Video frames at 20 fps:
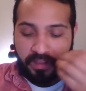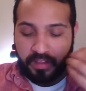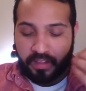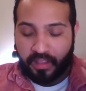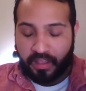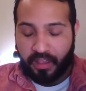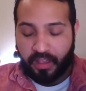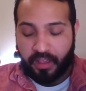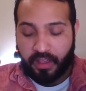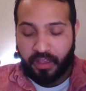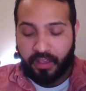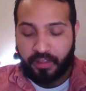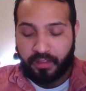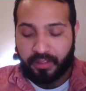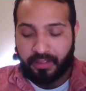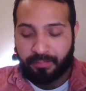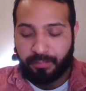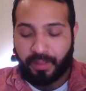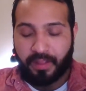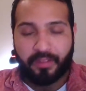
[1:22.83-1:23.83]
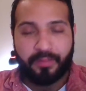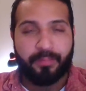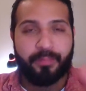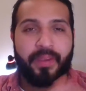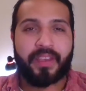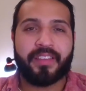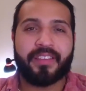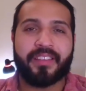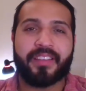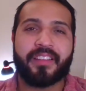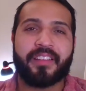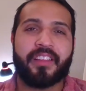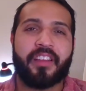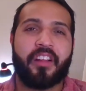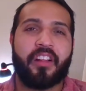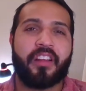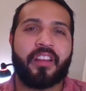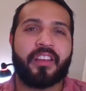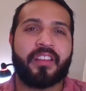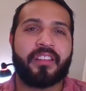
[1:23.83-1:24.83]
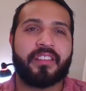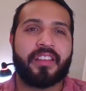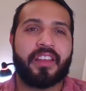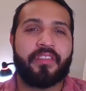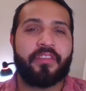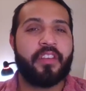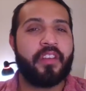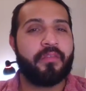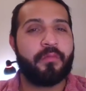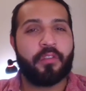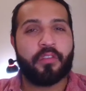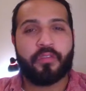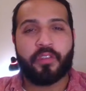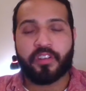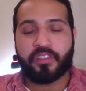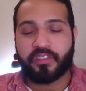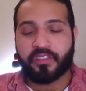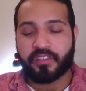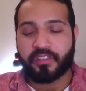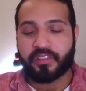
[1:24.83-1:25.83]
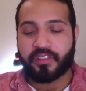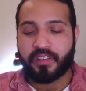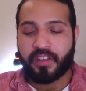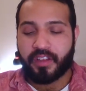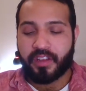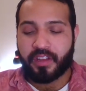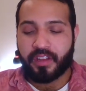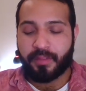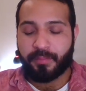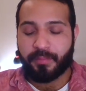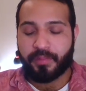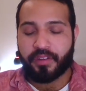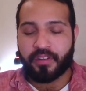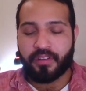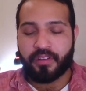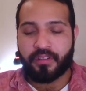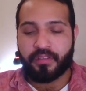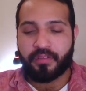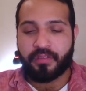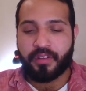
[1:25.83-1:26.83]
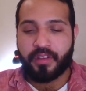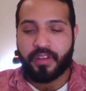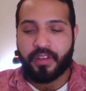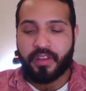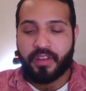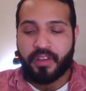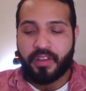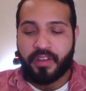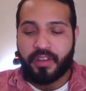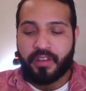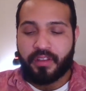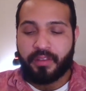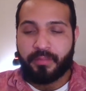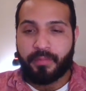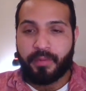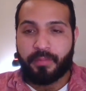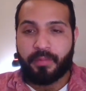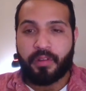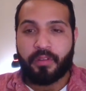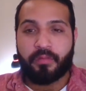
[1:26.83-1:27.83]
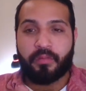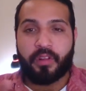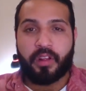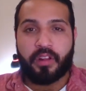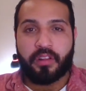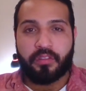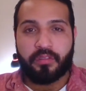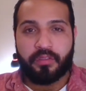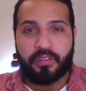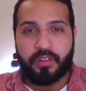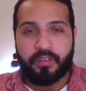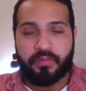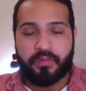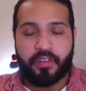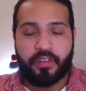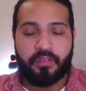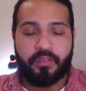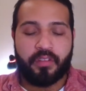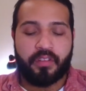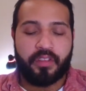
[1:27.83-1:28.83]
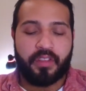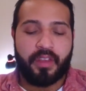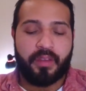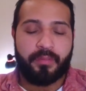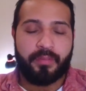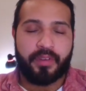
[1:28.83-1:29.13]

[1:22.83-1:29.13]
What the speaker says: And that's basically all I'm gonna say. If you have more questions, let me know. Maybe I'll do a video on that.